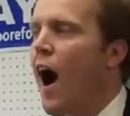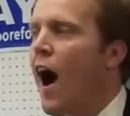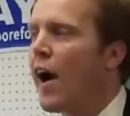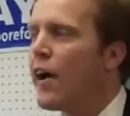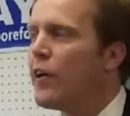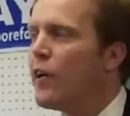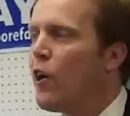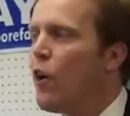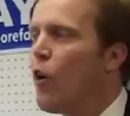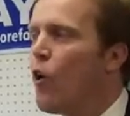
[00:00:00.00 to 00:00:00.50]

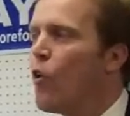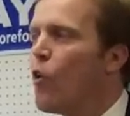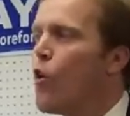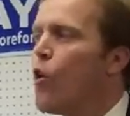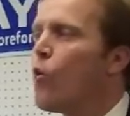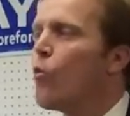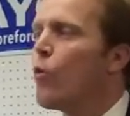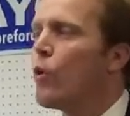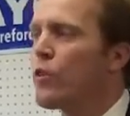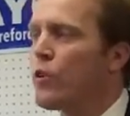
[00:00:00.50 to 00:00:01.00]
I
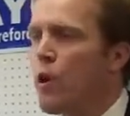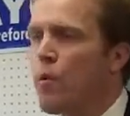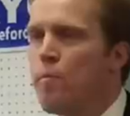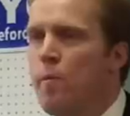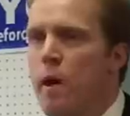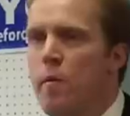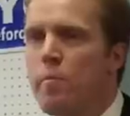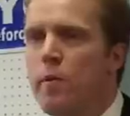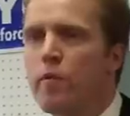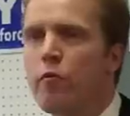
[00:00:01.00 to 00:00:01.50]
know with
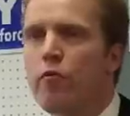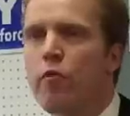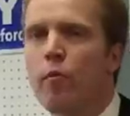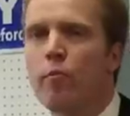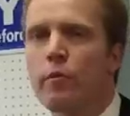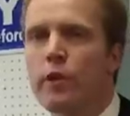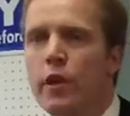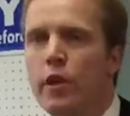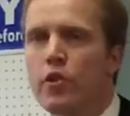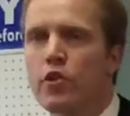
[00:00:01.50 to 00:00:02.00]
commitment
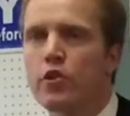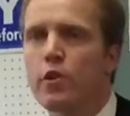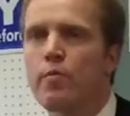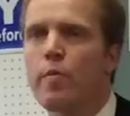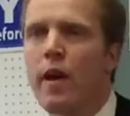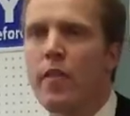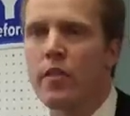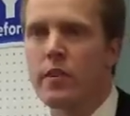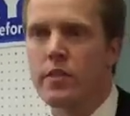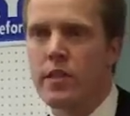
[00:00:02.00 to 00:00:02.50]
from
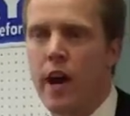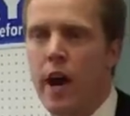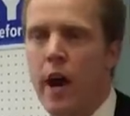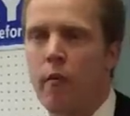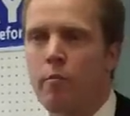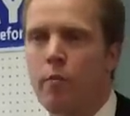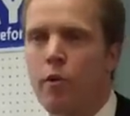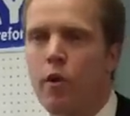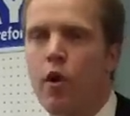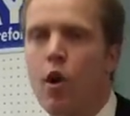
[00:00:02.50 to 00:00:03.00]
leadership at the
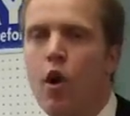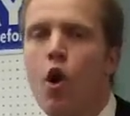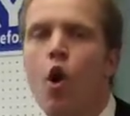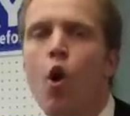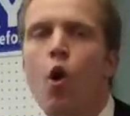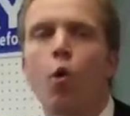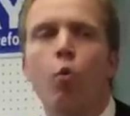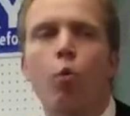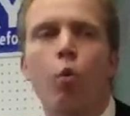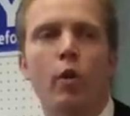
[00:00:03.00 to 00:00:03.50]
top,
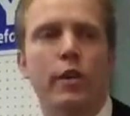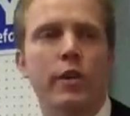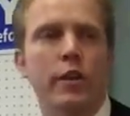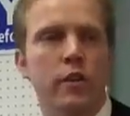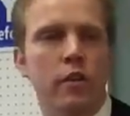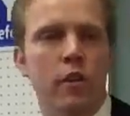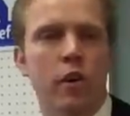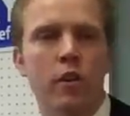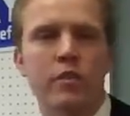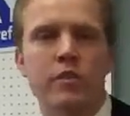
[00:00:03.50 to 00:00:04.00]

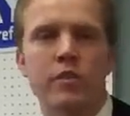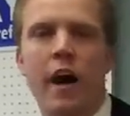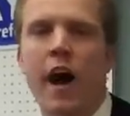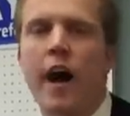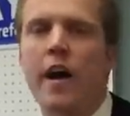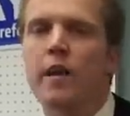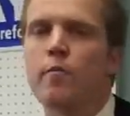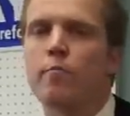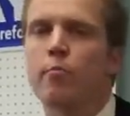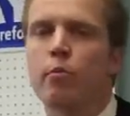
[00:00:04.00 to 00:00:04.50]
working
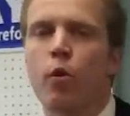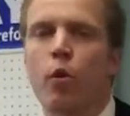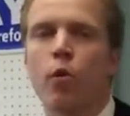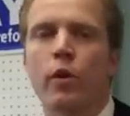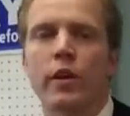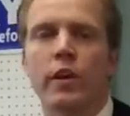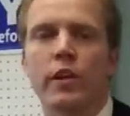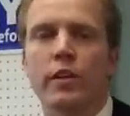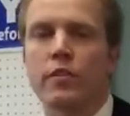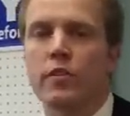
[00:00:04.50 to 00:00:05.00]
alongside
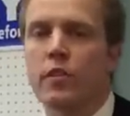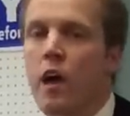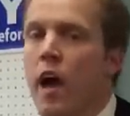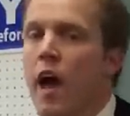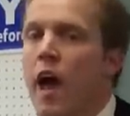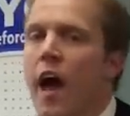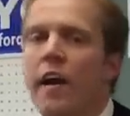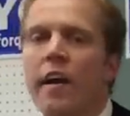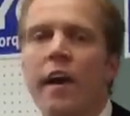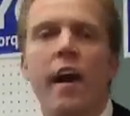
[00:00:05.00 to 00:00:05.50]
employees
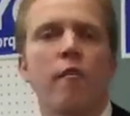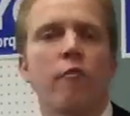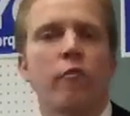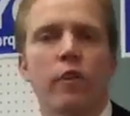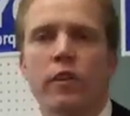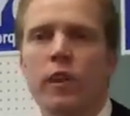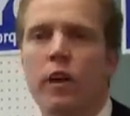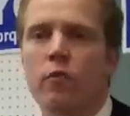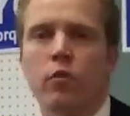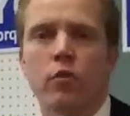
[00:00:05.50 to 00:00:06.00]
at
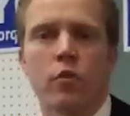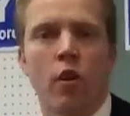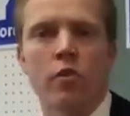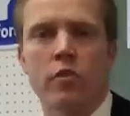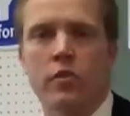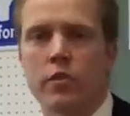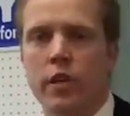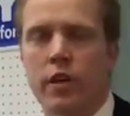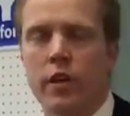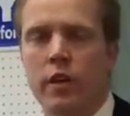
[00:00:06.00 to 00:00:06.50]
every level in
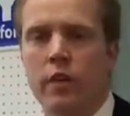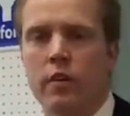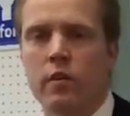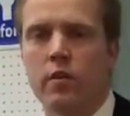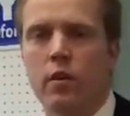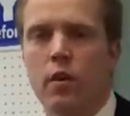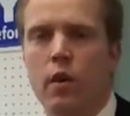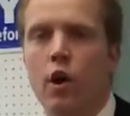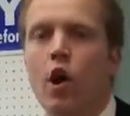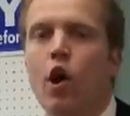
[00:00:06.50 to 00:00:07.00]
our city.
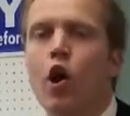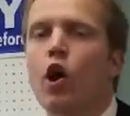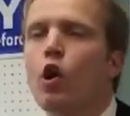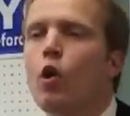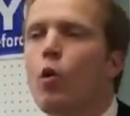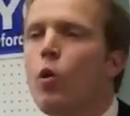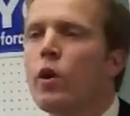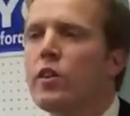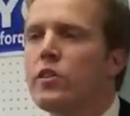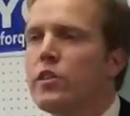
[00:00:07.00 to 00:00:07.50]

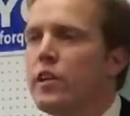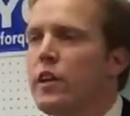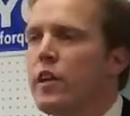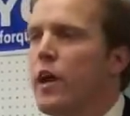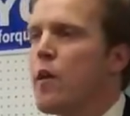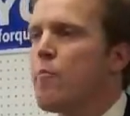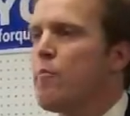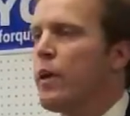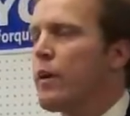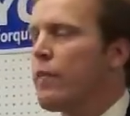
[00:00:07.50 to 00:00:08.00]
Quincy
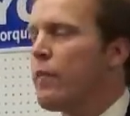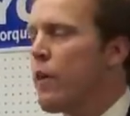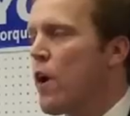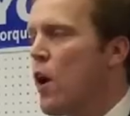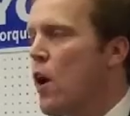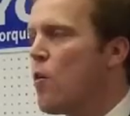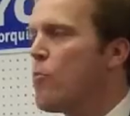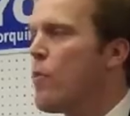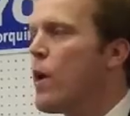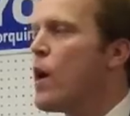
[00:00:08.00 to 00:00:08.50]
can
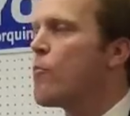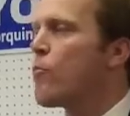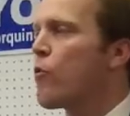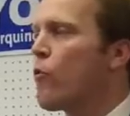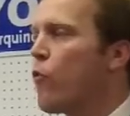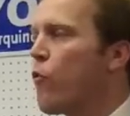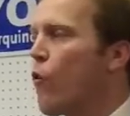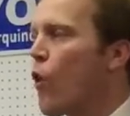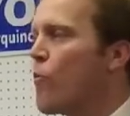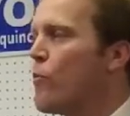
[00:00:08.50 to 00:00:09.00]
become a
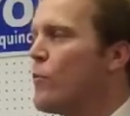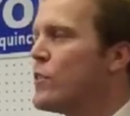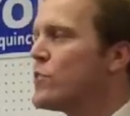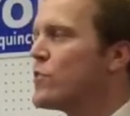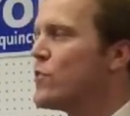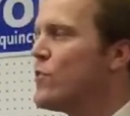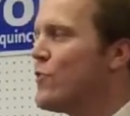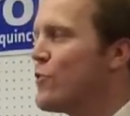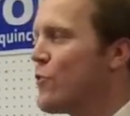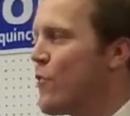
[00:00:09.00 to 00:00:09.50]

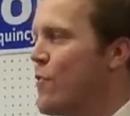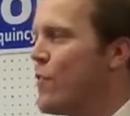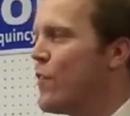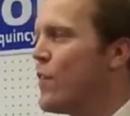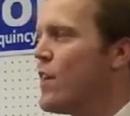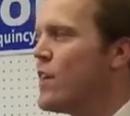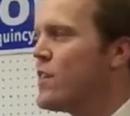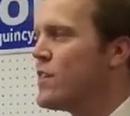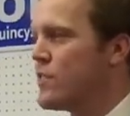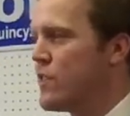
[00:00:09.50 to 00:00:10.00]
performance
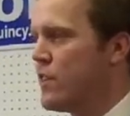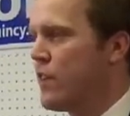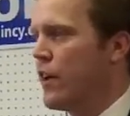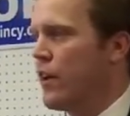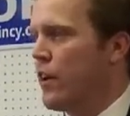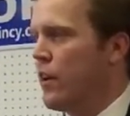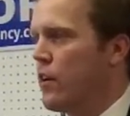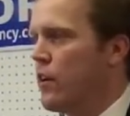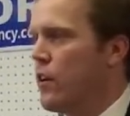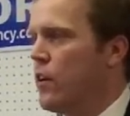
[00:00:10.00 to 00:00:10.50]
driven
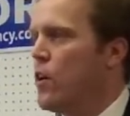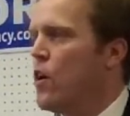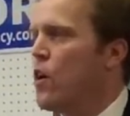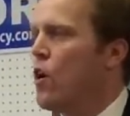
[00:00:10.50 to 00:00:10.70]
city.